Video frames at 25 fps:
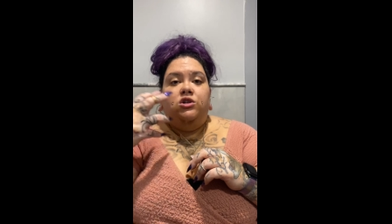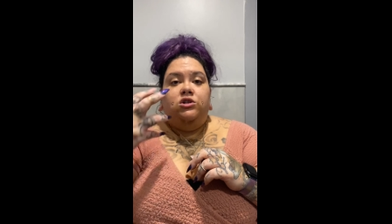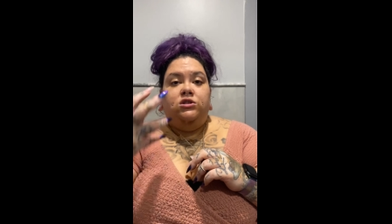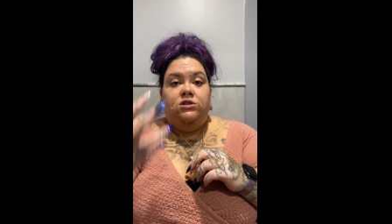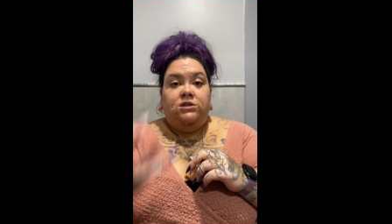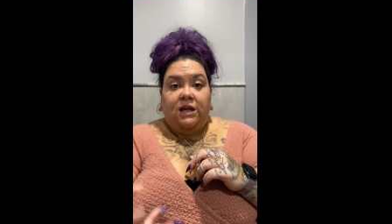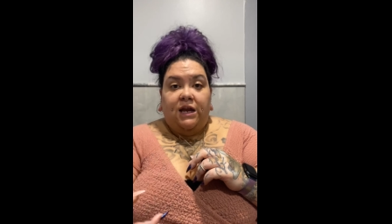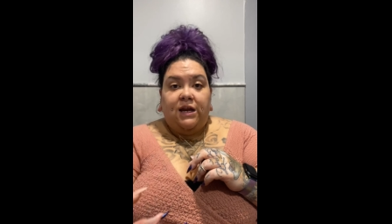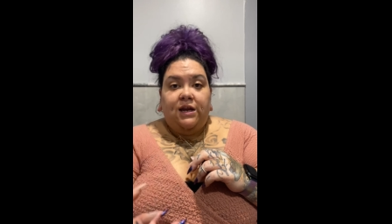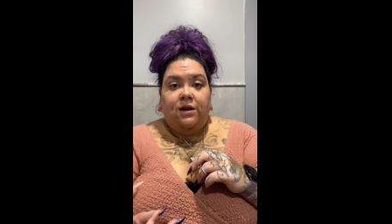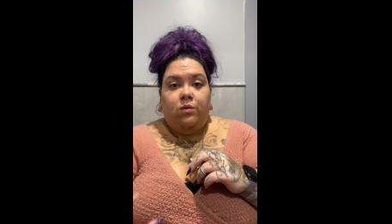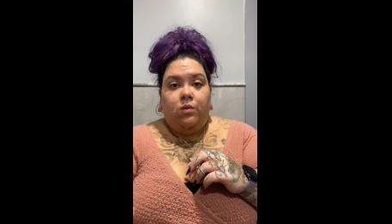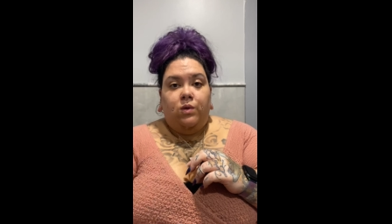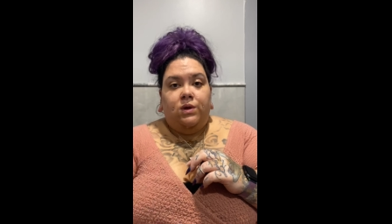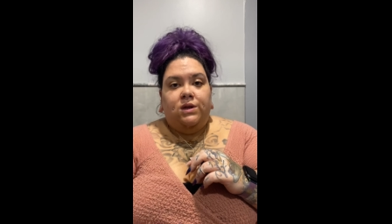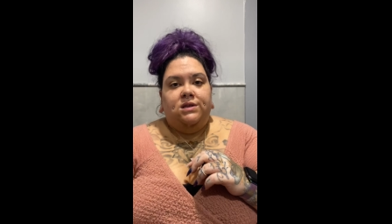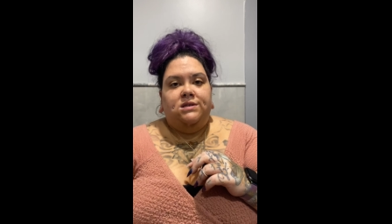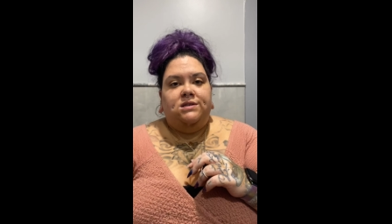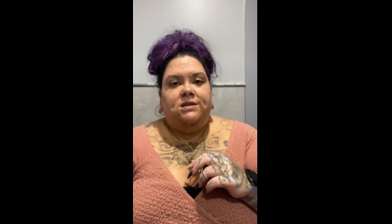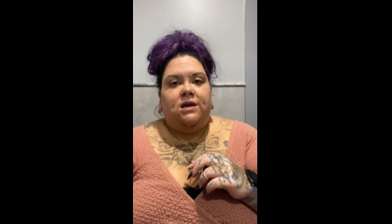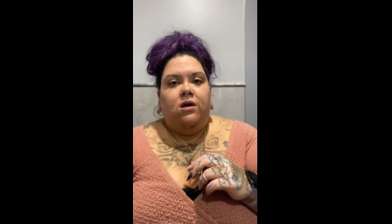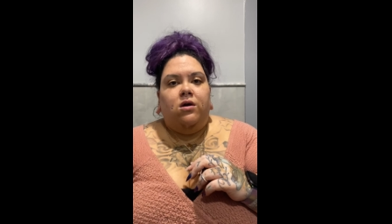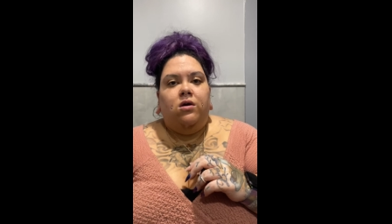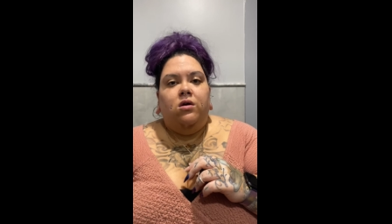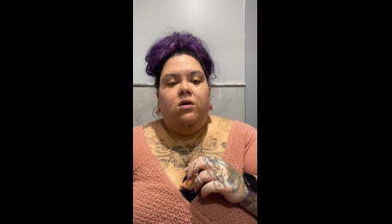they didn't want to
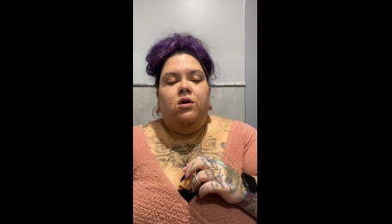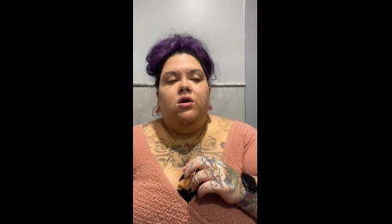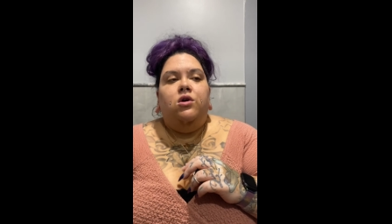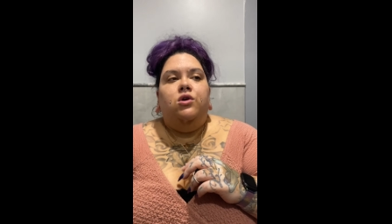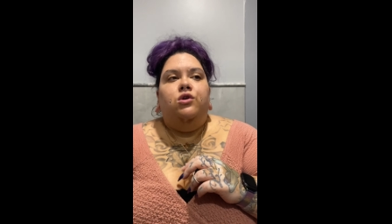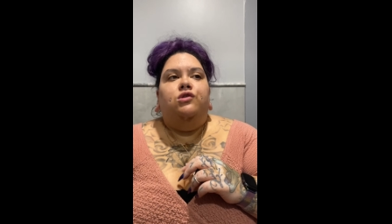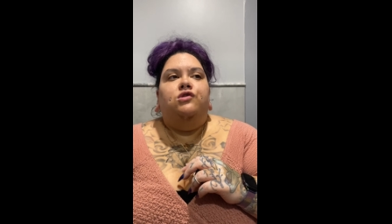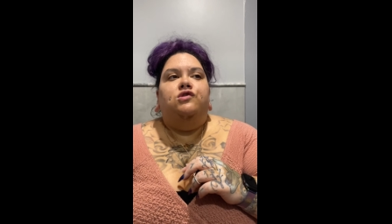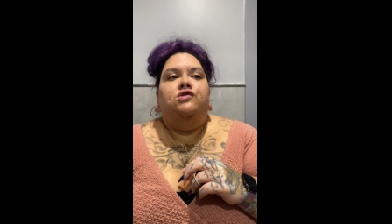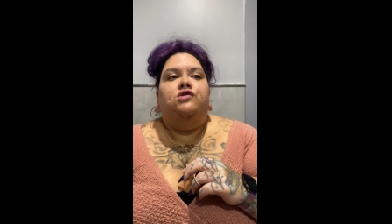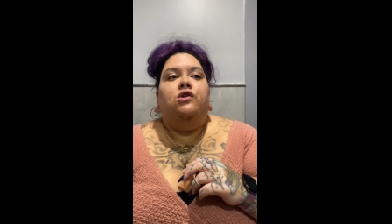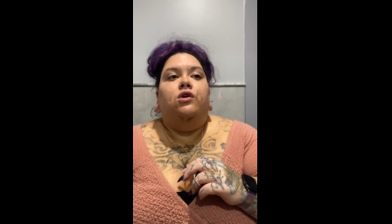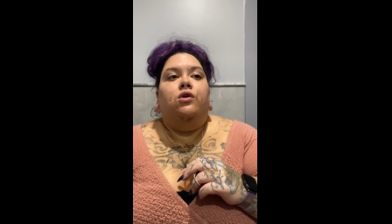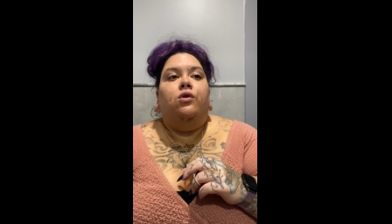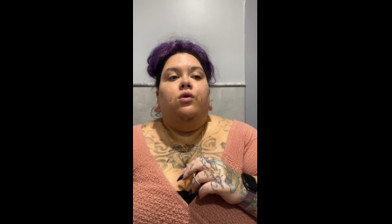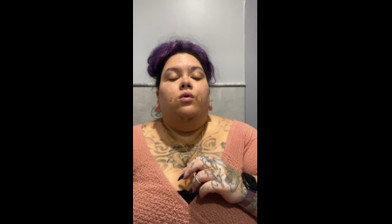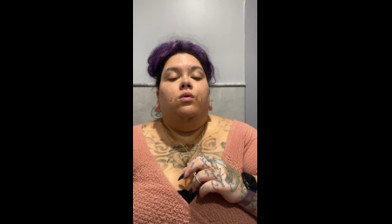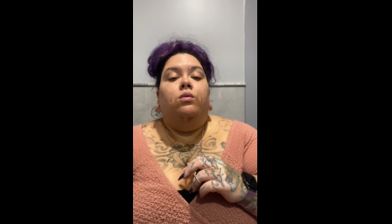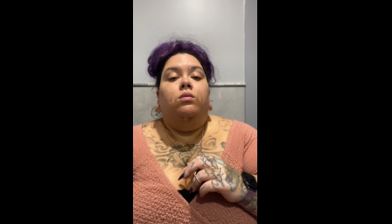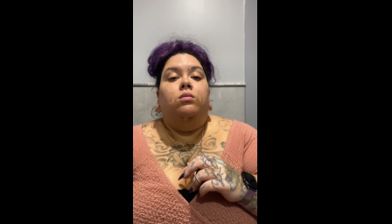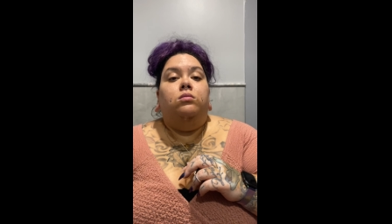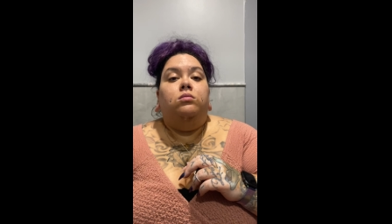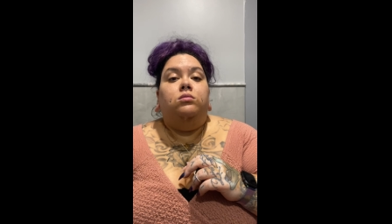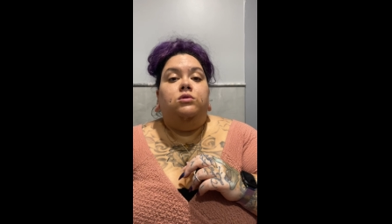sell. So